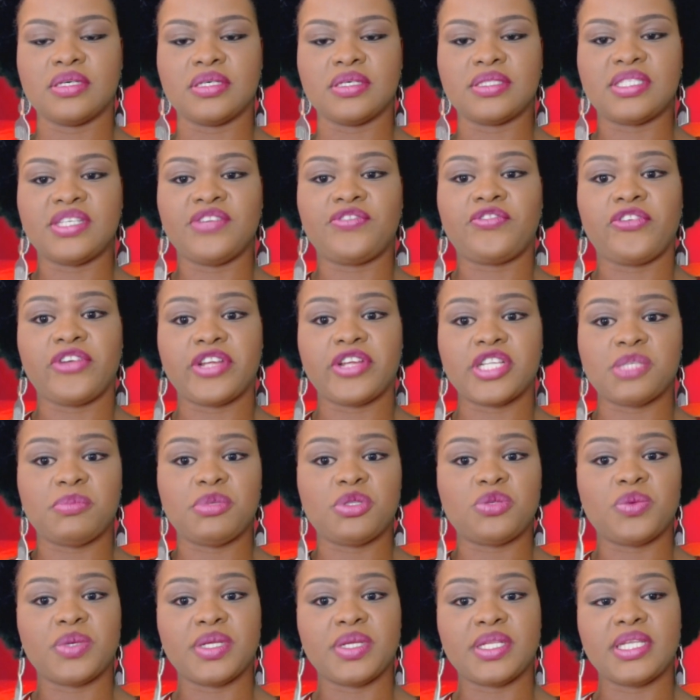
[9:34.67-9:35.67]
difference
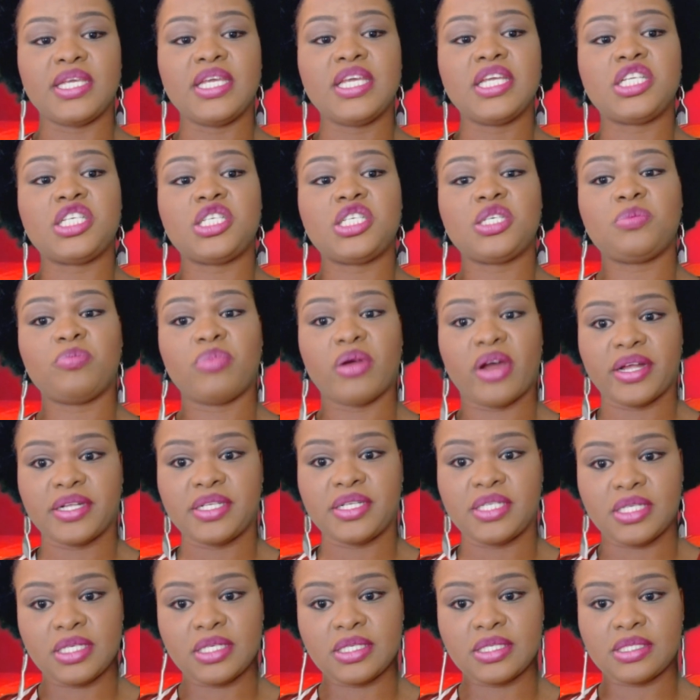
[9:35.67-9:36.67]
between each
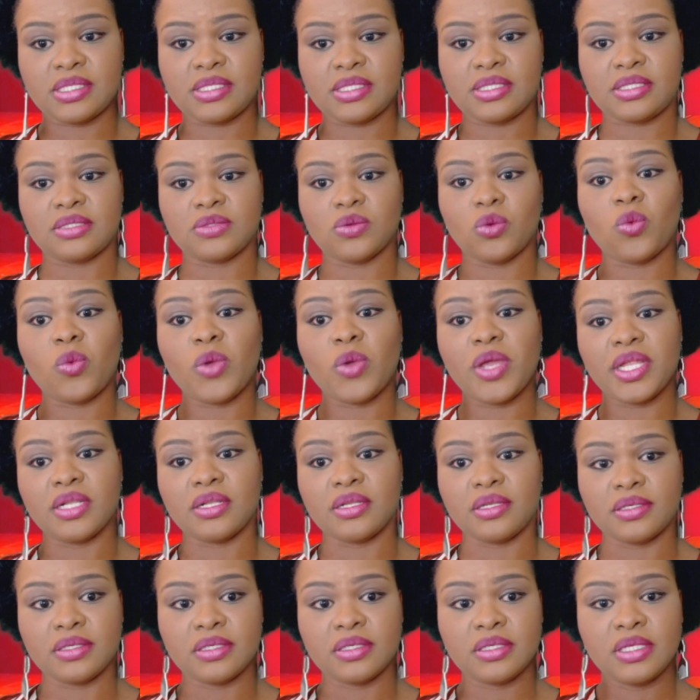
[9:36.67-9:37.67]
party's
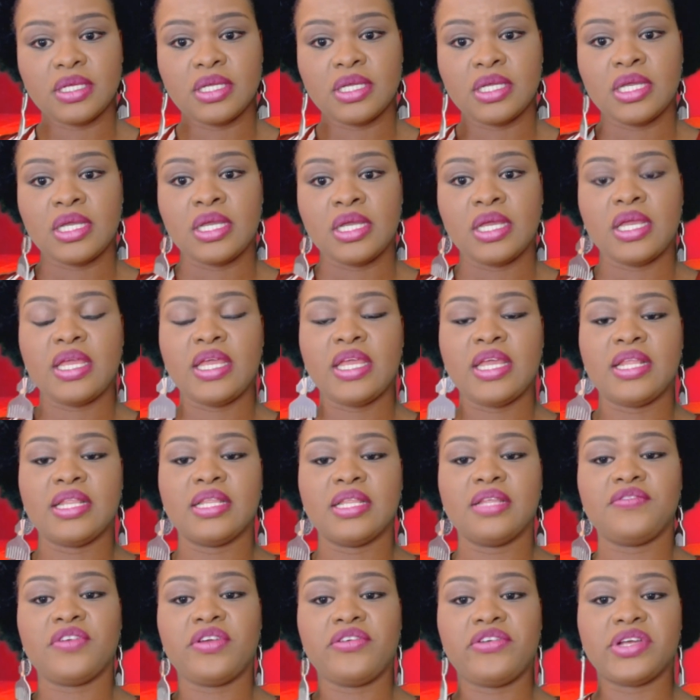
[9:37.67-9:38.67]
win in
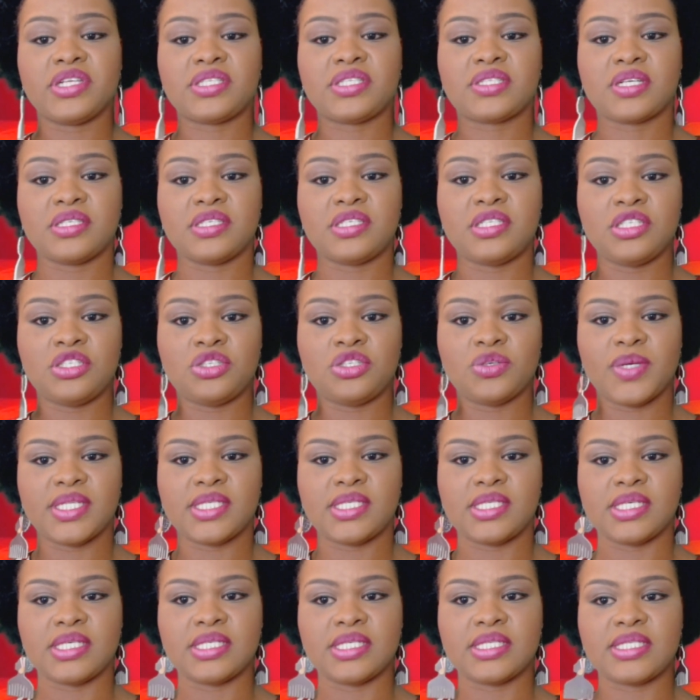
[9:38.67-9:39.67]
the various
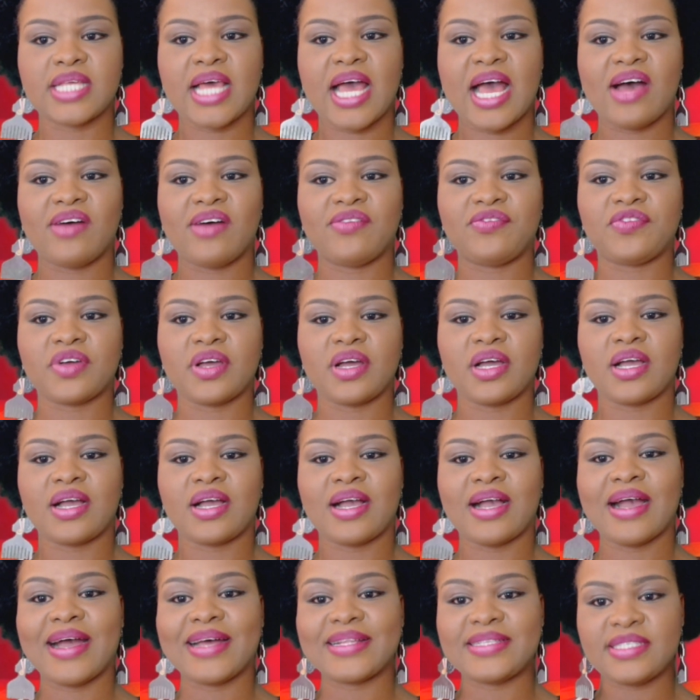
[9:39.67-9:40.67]
constituencies, I've
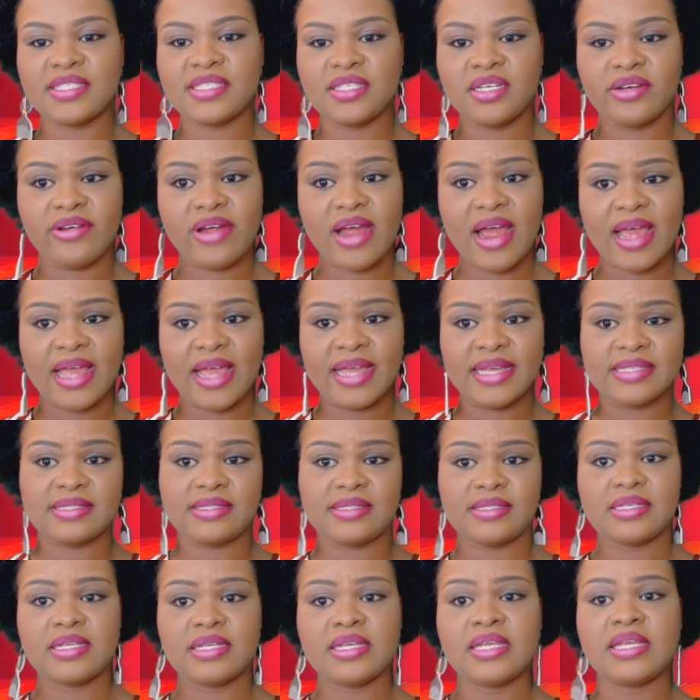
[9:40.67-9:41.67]

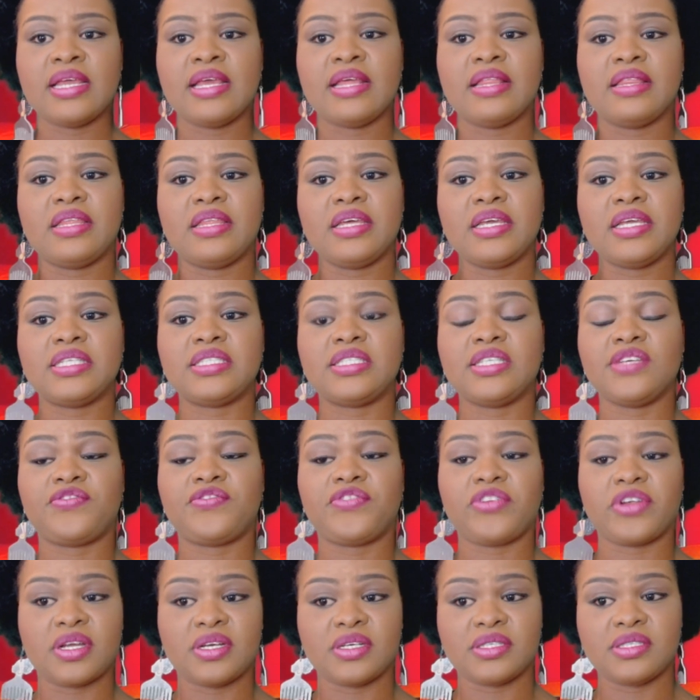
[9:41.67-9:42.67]
categorized the
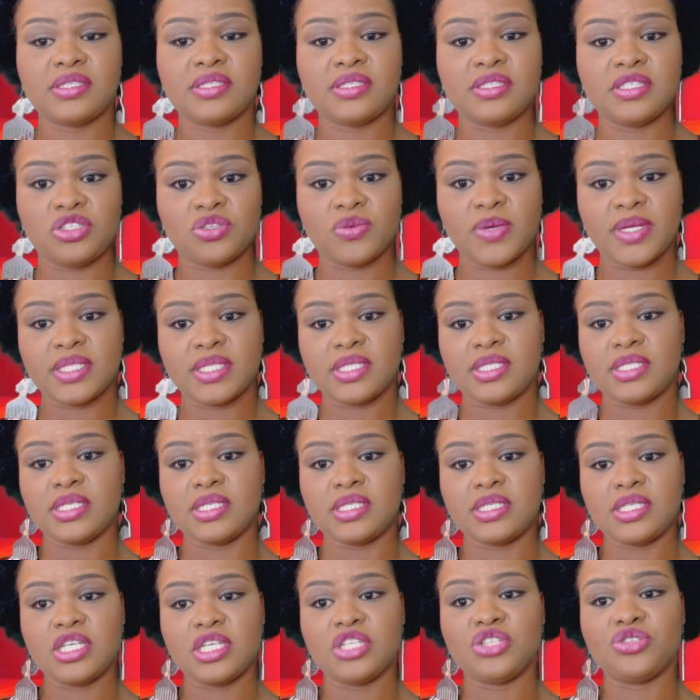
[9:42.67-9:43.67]
different
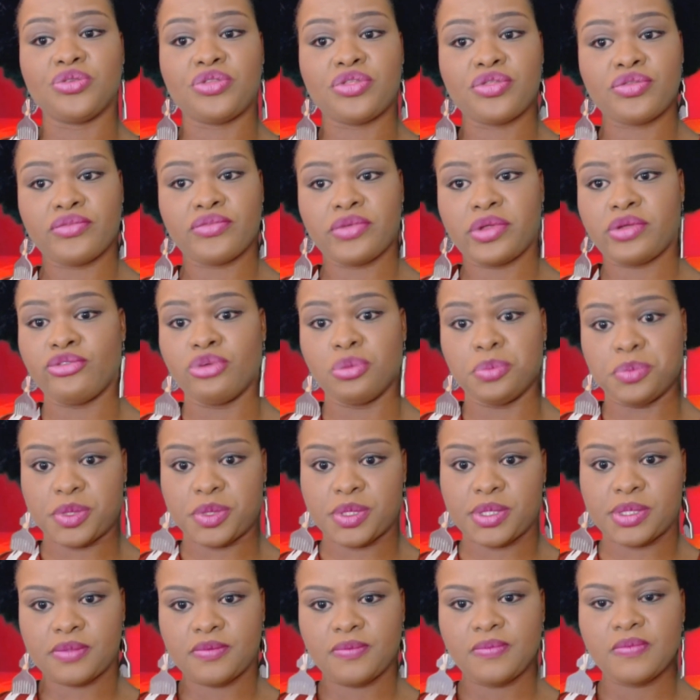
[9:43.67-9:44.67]
constituencies into three
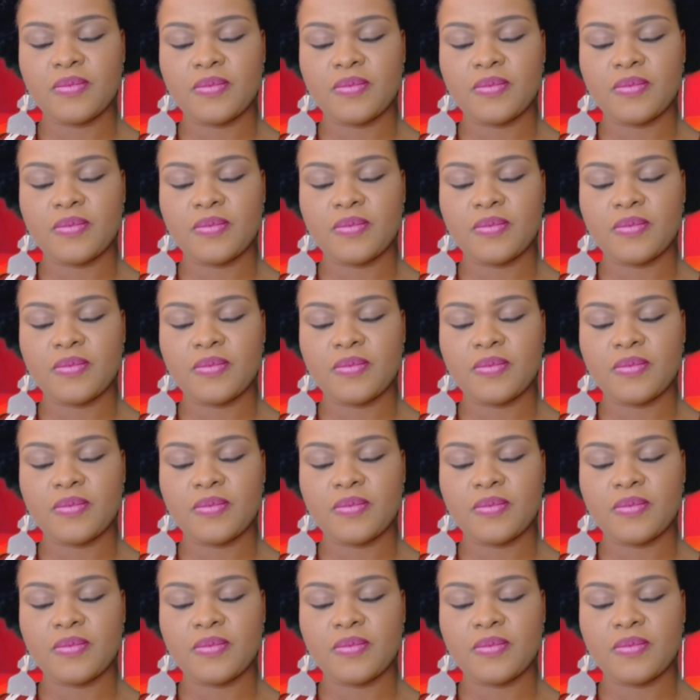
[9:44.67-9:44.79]
groups: